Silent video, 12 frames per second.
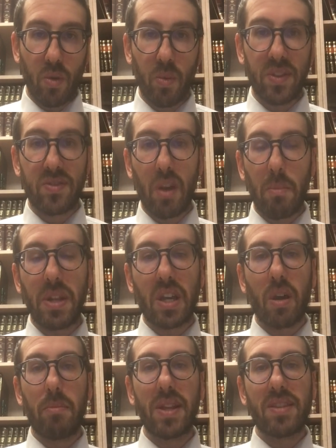When somebody
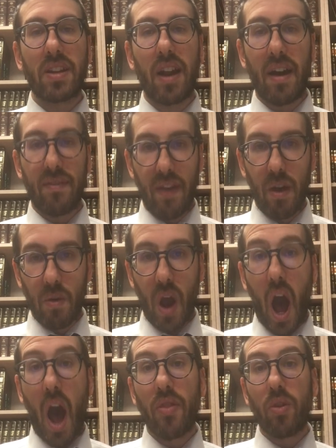commits an
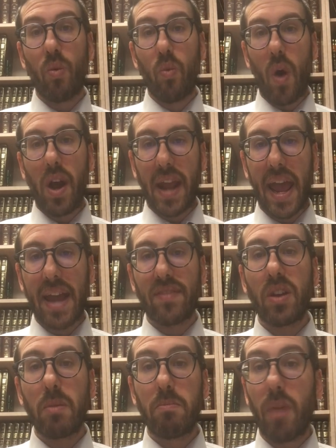avera, on the one hand,
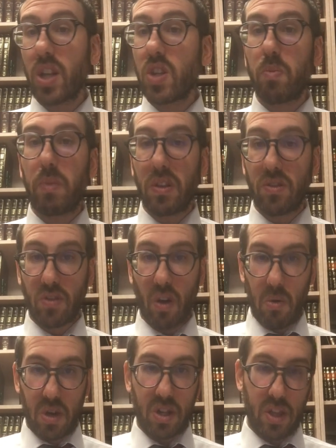it must be
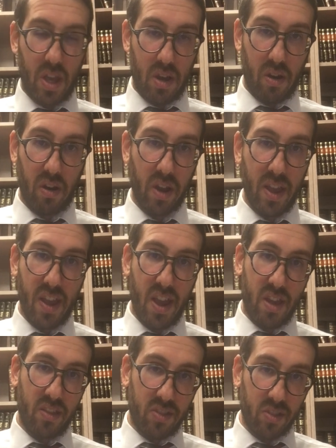so clear,
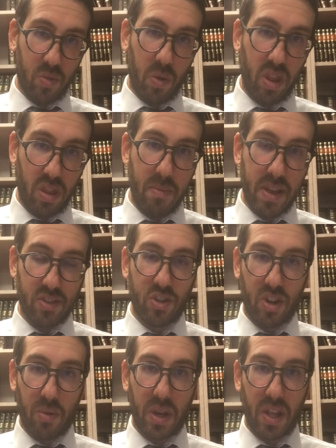and this is really the message
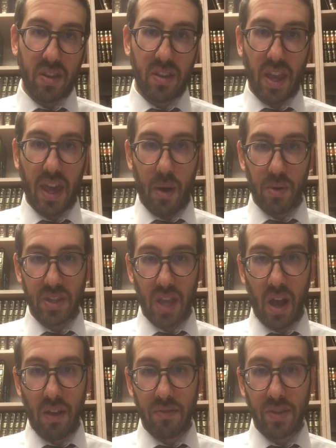that we need to take
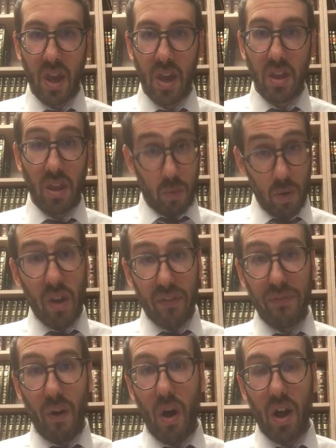ourselves, that we're at
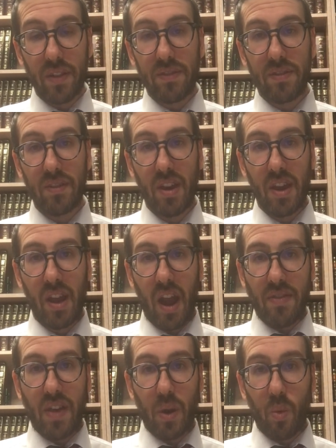fault,
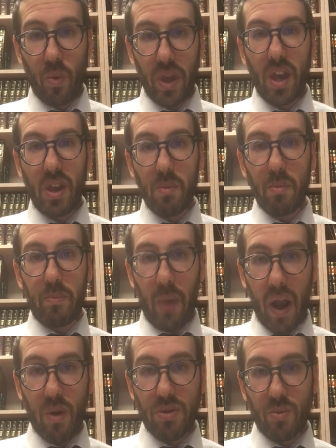and that we
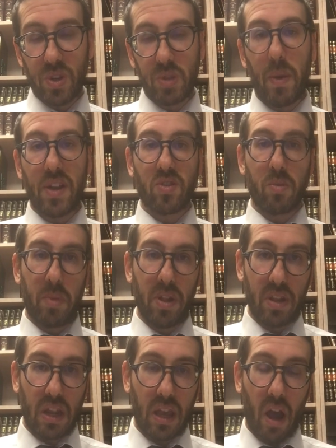bear the
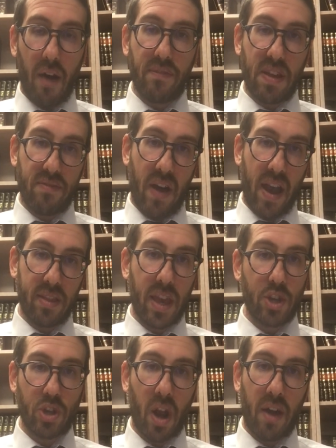responsibility of that
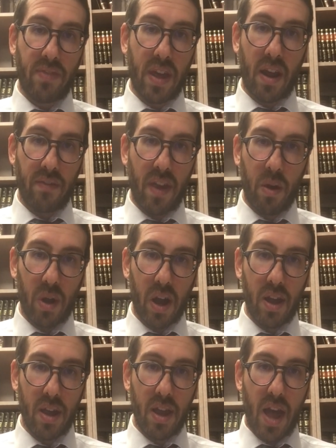violation, of that avera.
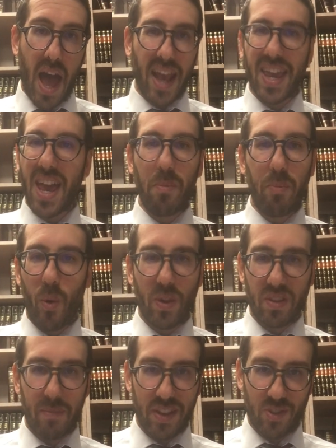I can't
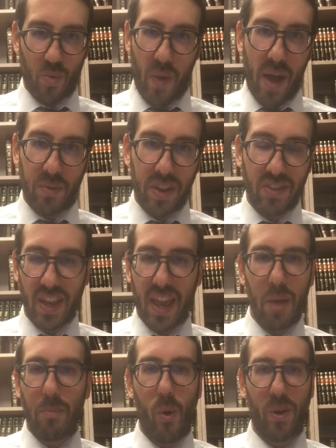point to my surroundings. I
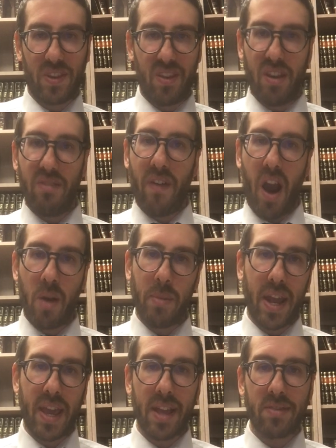can't point to the
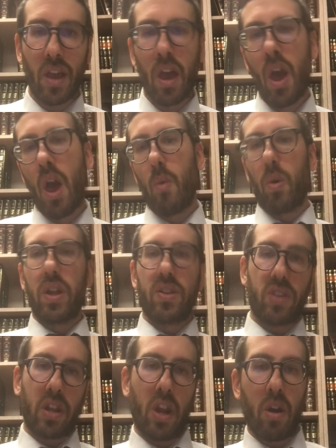environment. I can't say, well,
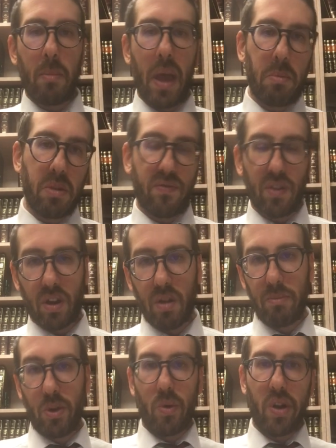listen, maybe if the
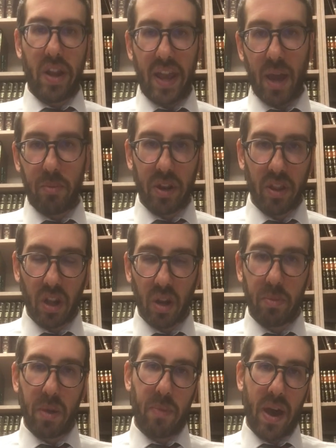community had been a little
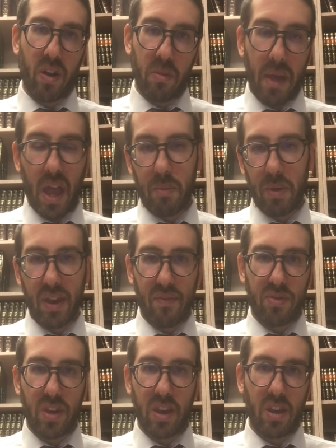bit better, maybe
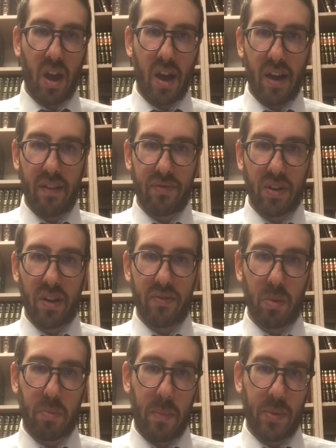if
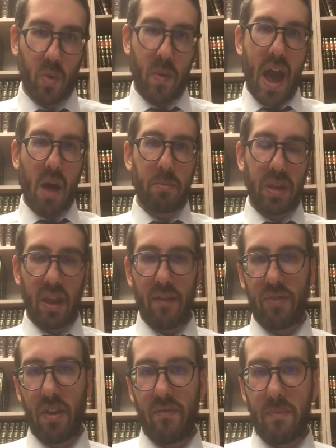the people around me,
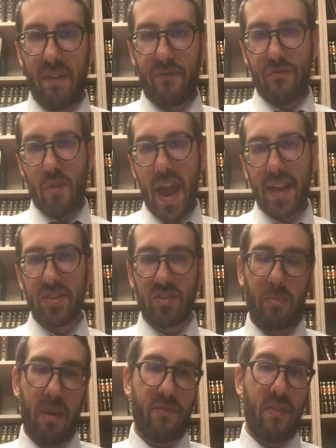if my friends, if
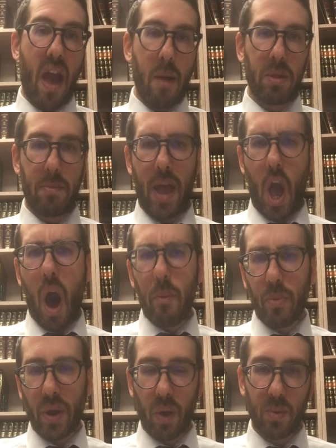my family, my
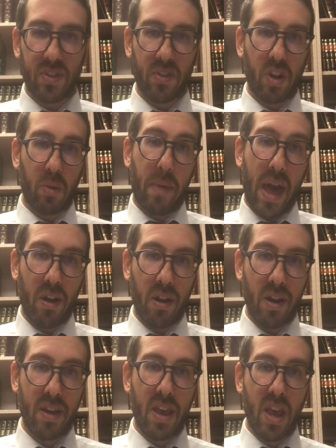upbringing was a little
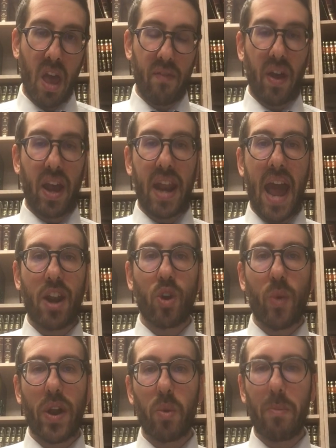better, if I had had a
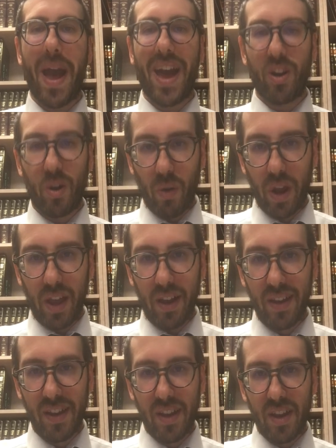greater pedigree,
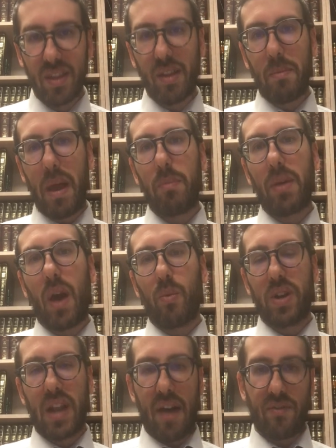then maybe I
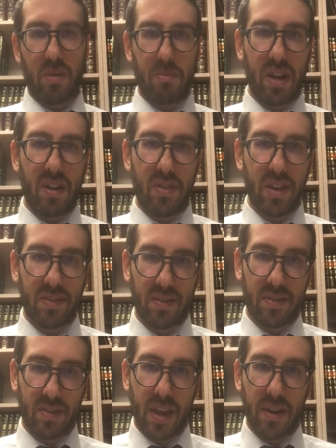wouldn't have committed this
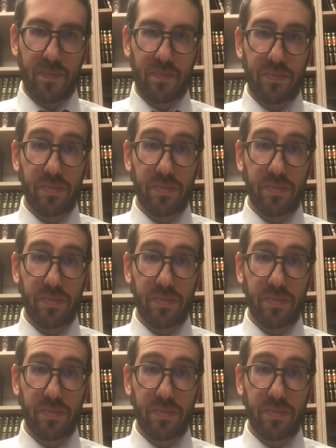sin.